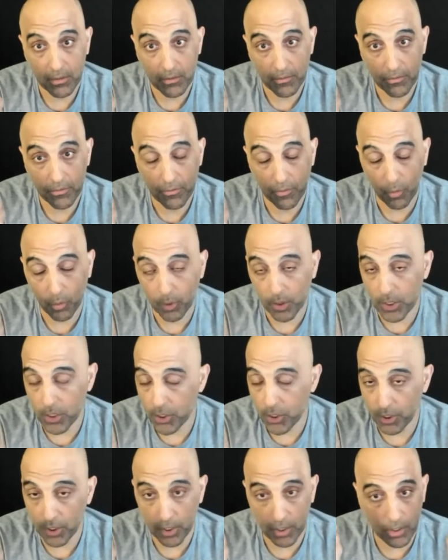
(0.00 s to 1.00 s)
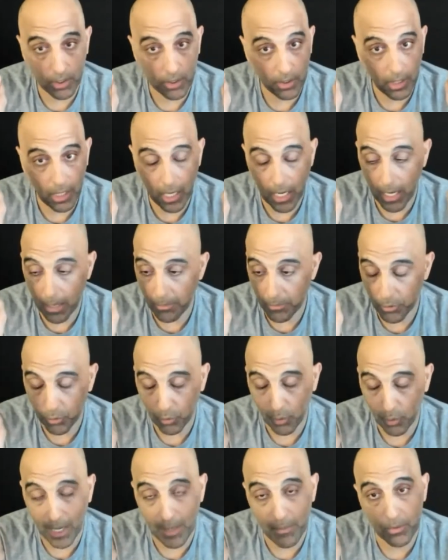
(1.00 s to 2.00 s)
forager, um,
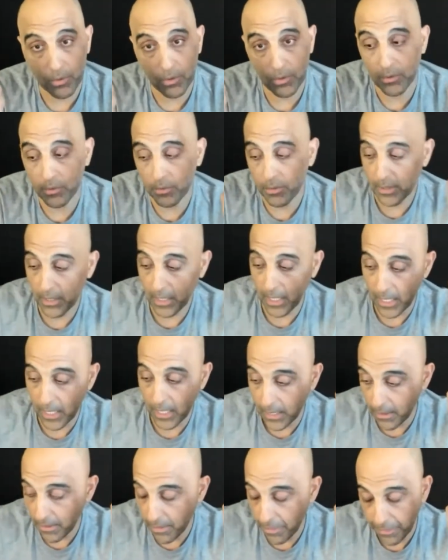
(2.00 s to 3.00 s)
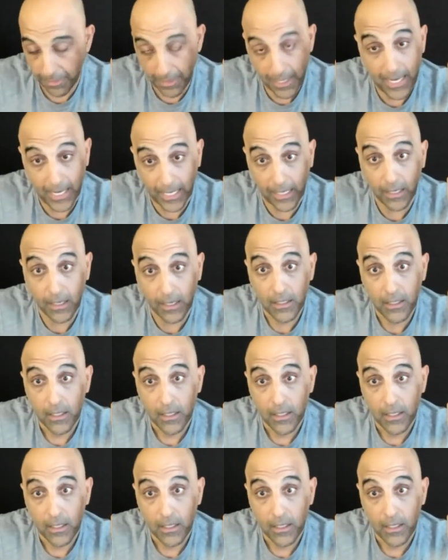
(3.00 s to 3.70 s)
tribal uh, thing,